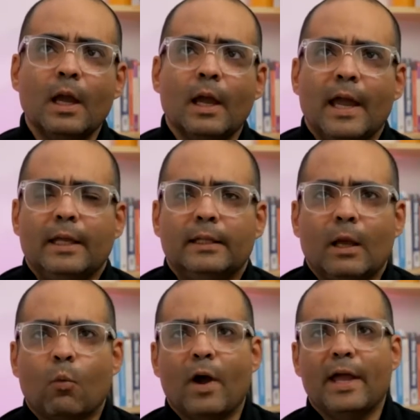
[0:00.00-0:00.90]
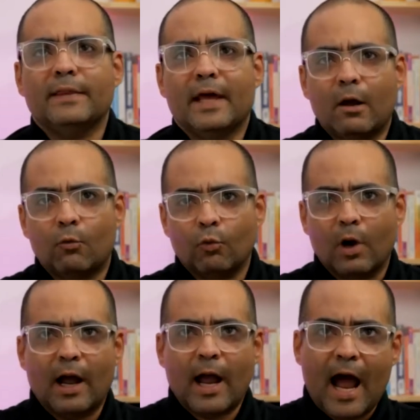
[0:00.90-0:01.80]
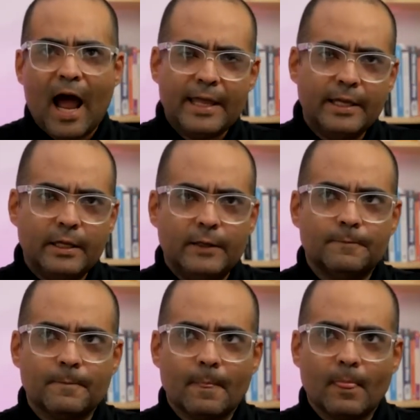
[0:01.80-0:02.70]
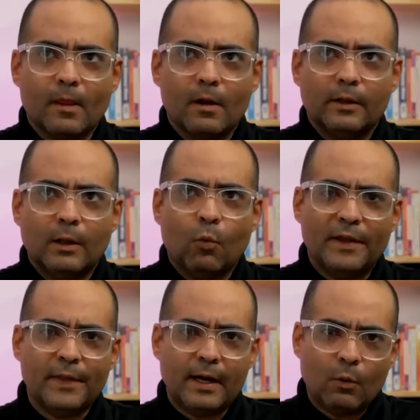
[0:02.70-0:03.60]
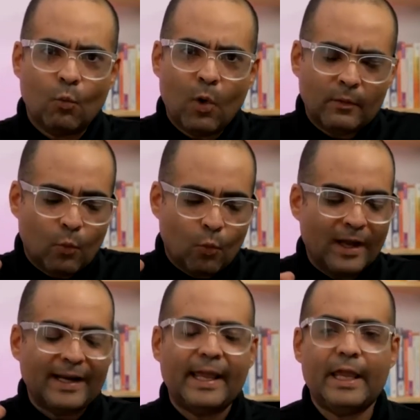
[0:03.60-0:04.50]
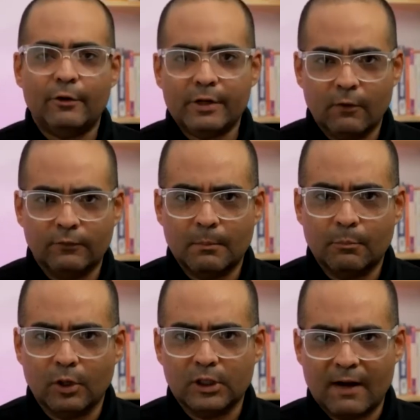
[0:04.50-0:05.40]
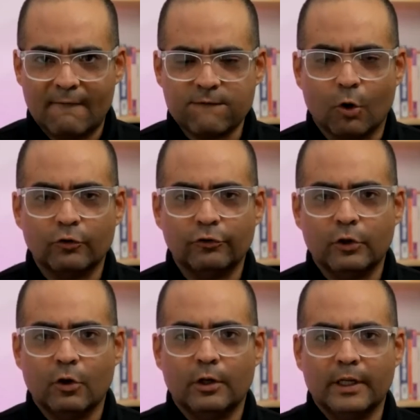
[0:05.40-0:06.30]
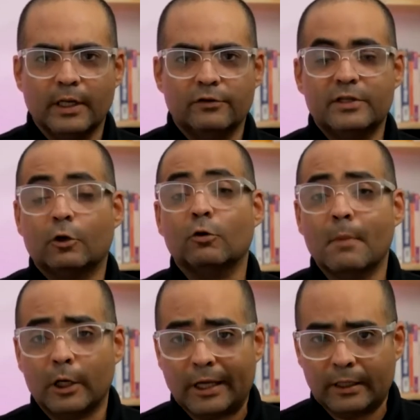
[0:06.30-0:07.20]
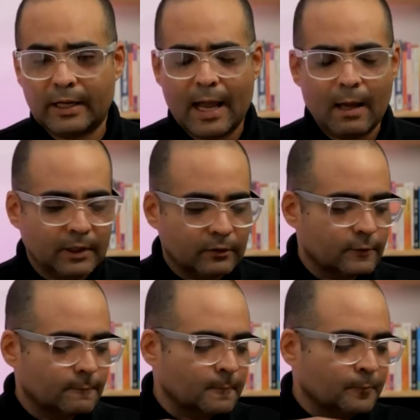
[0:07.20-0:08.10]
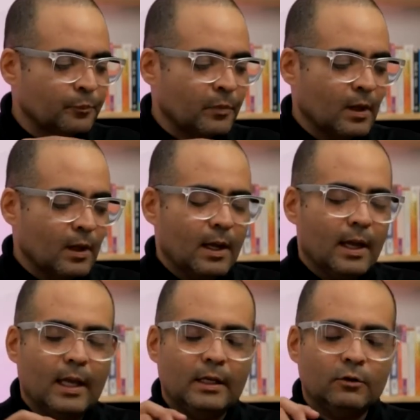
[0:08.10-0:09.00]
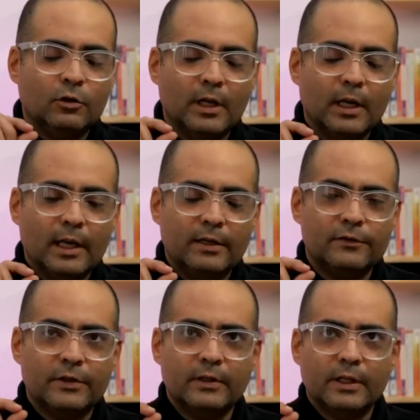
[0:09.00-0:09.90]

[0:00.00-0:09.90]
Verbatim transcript: and the way that I, I, I the way that one one area of the book that I'm focusing on is the good marketing habits, and inst-